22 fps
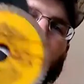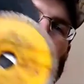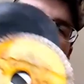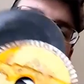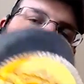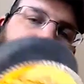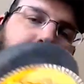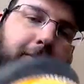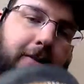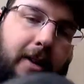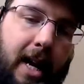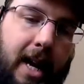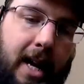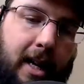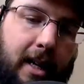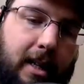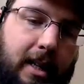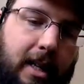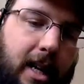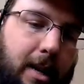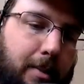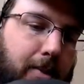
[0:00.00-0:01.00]
nice and
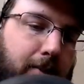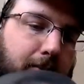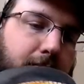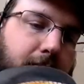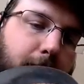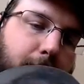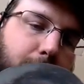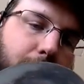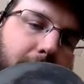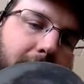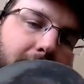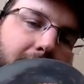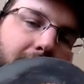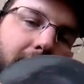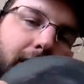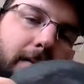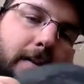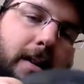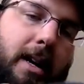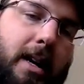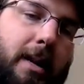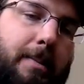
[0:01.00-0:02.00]
flat, keep them from
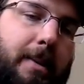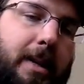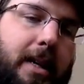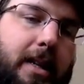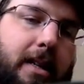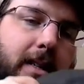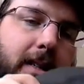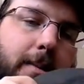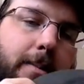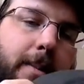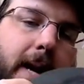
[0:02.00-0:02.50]
breaking right up against the